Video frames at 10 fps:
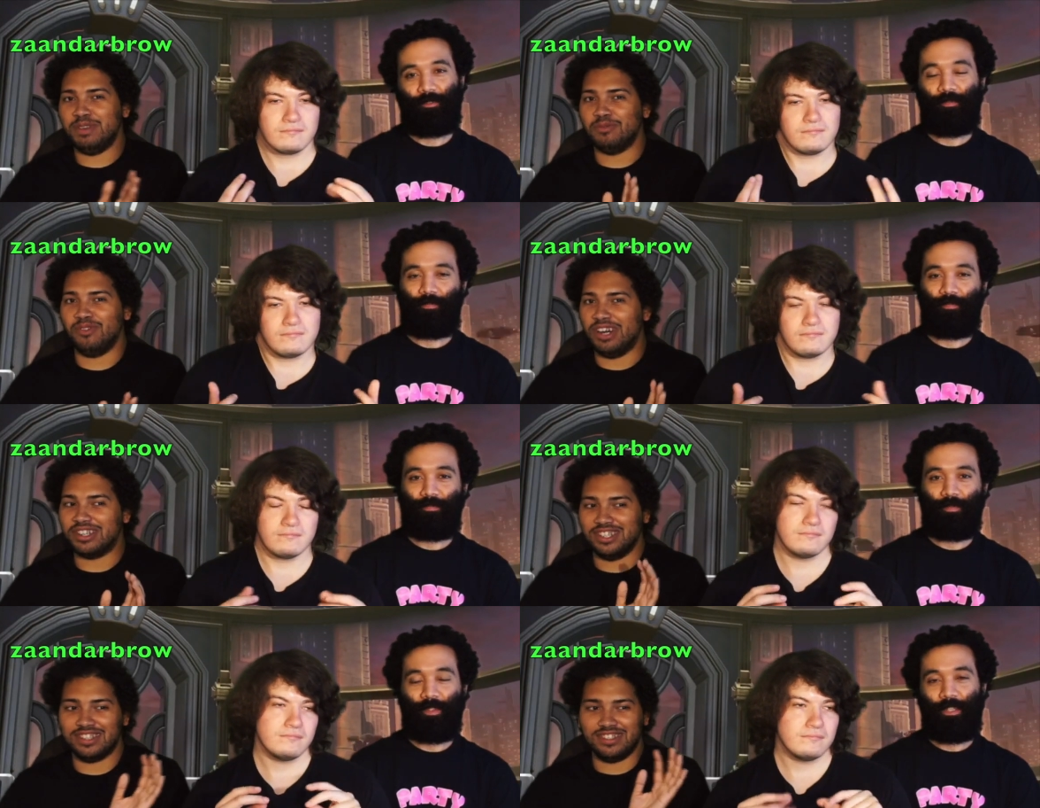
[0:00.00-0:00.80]
Speaker 1: people
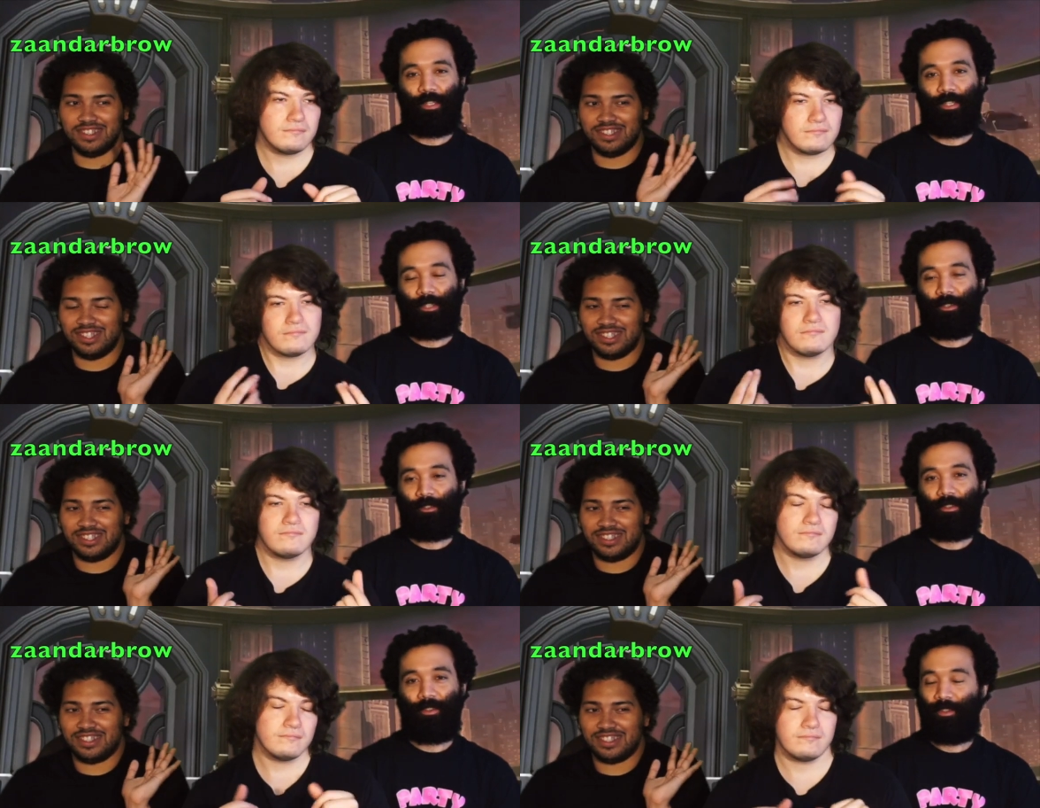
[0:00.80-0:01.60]
watching because it's just
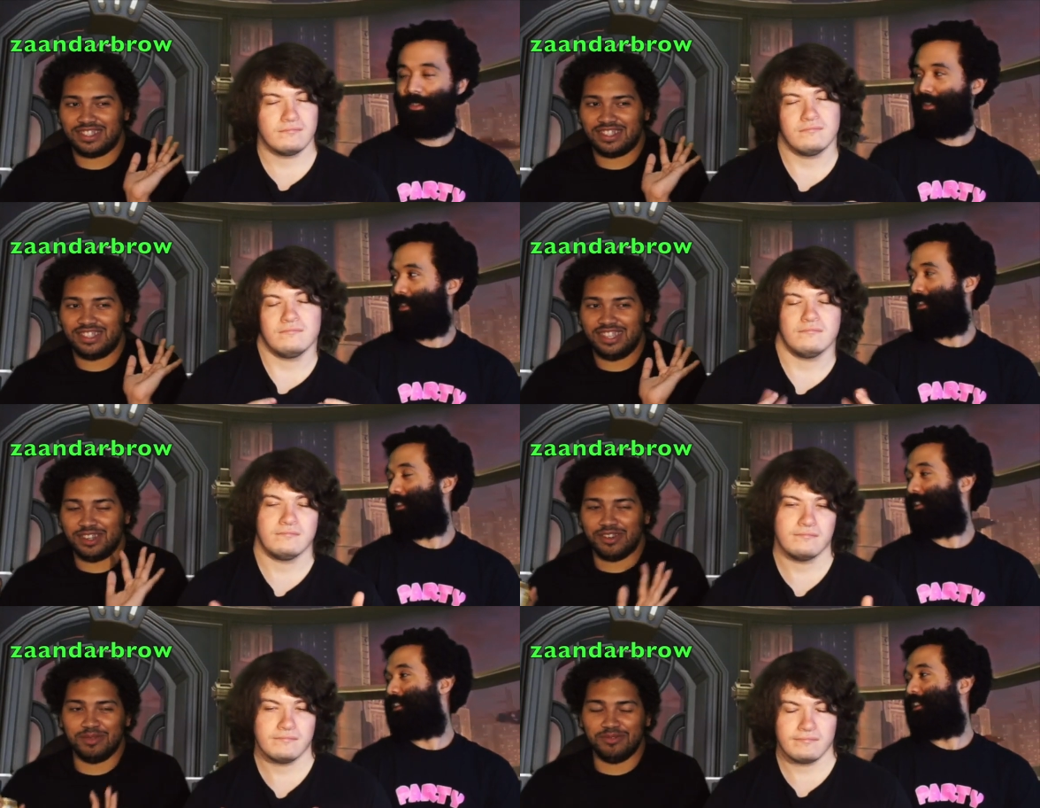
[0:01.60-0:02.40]

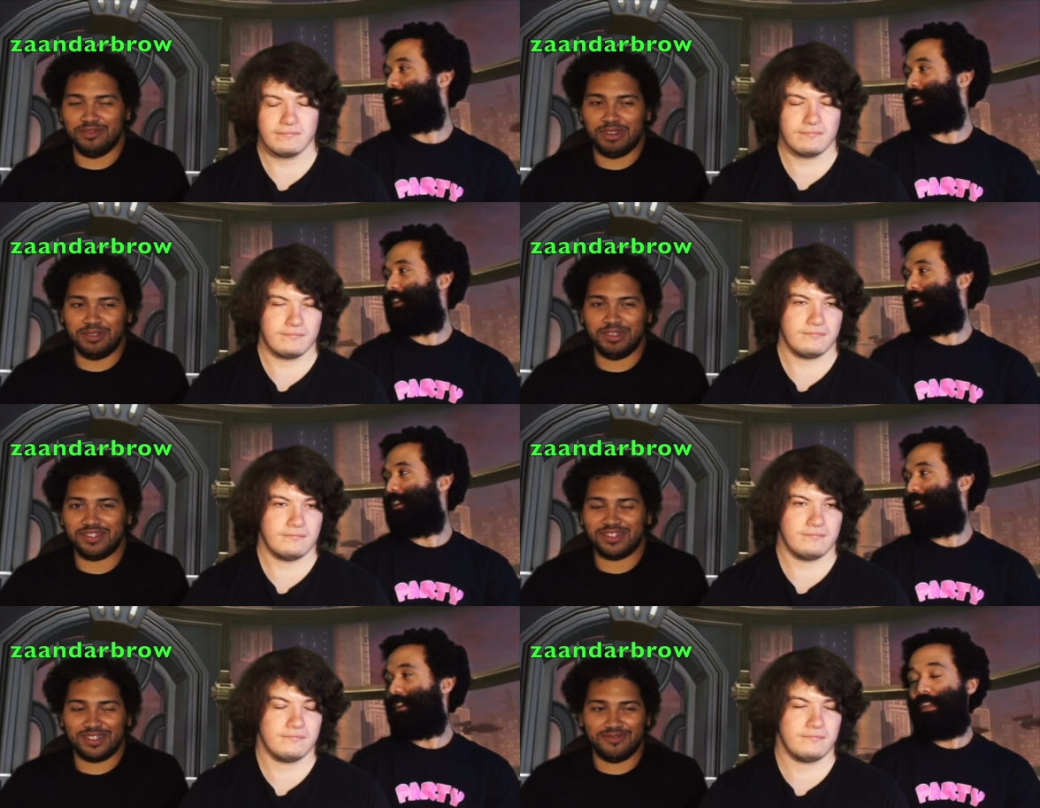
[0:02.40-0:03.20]
incredible and
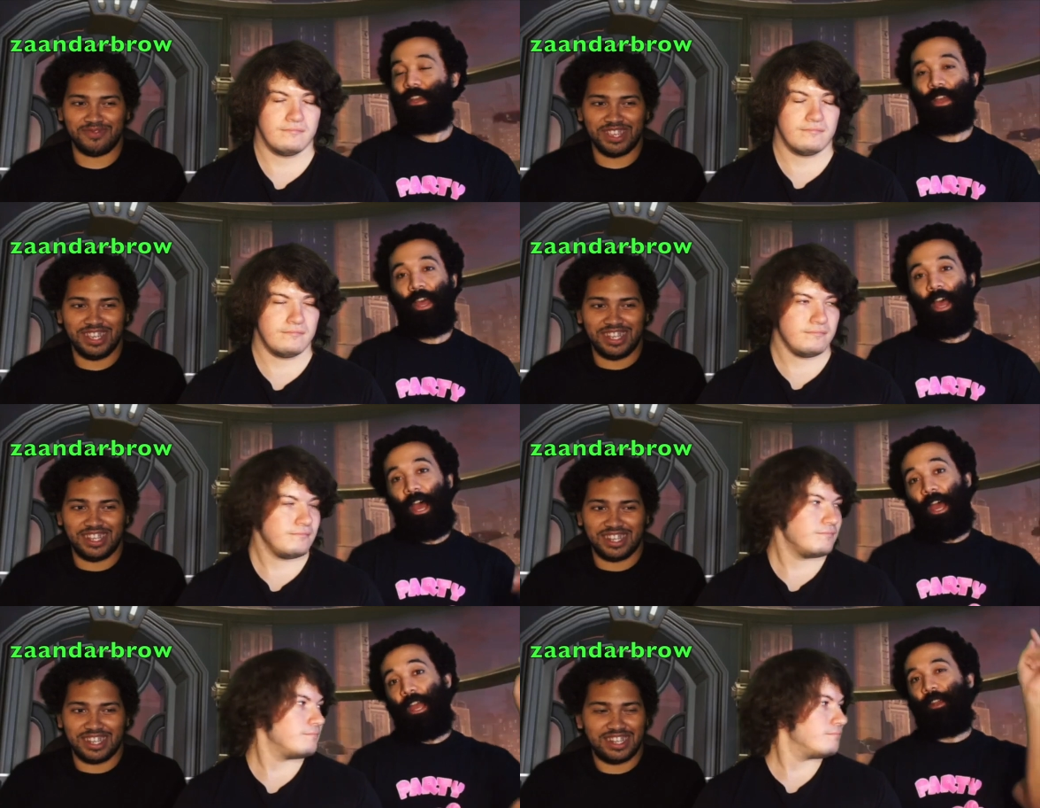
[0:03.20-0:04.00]
monumental. So
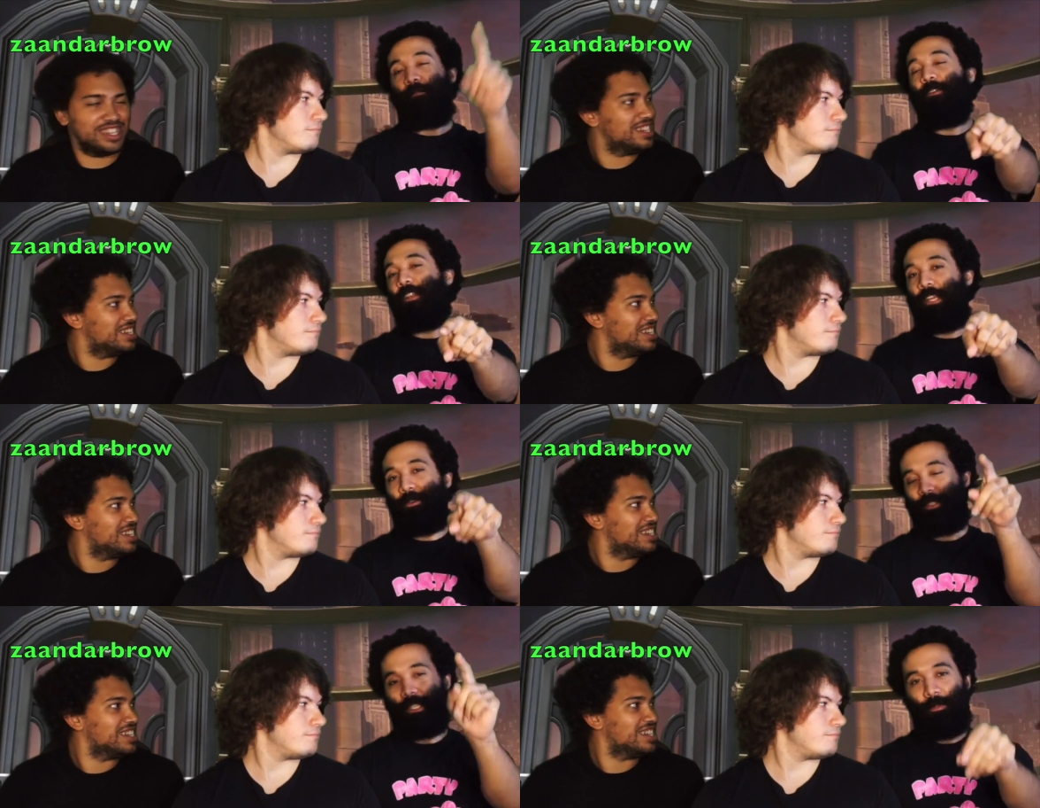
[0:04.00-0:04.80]
I had a feeling it
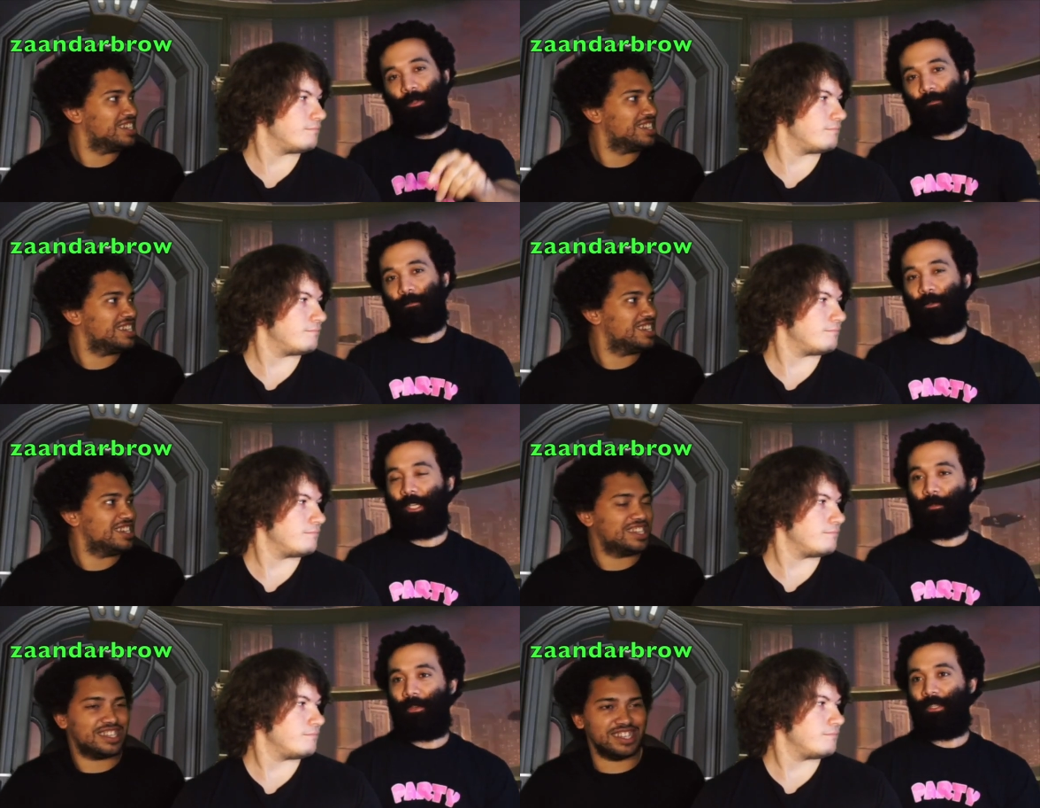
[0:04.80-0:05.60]
was gonna be a full
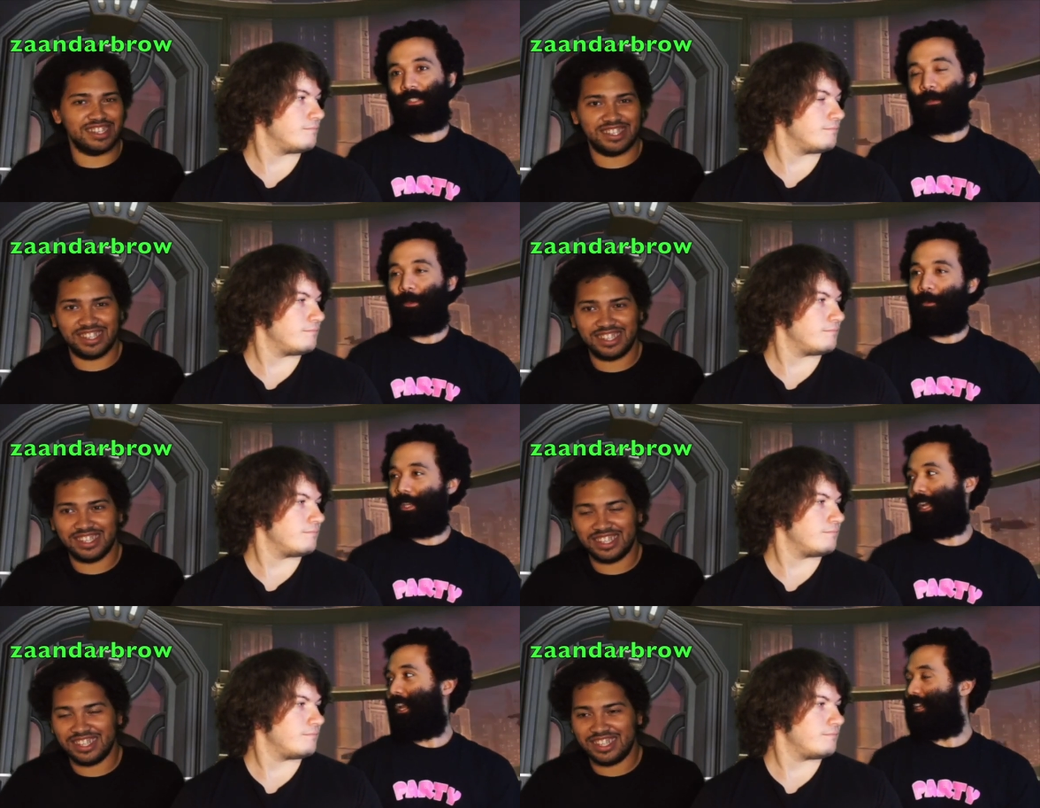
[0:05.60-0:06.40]
game
Speaker 2: because I mean with
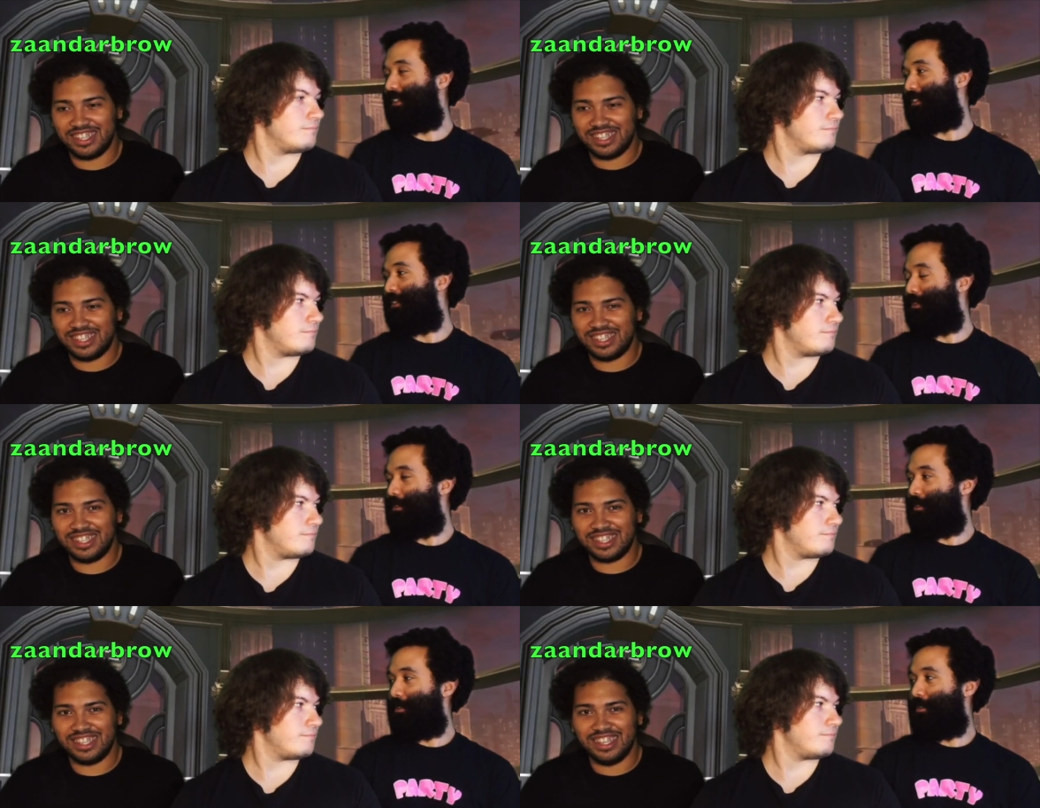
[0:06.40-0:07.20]
that
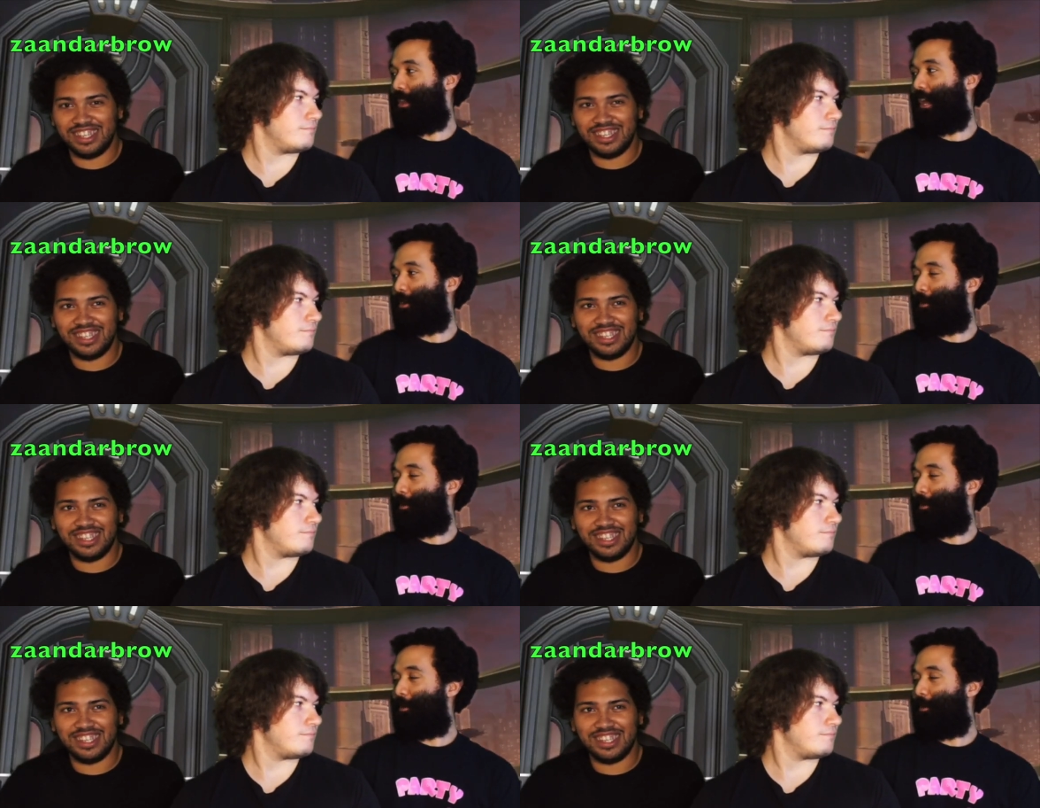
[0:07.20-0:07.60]
Speaker 1: the end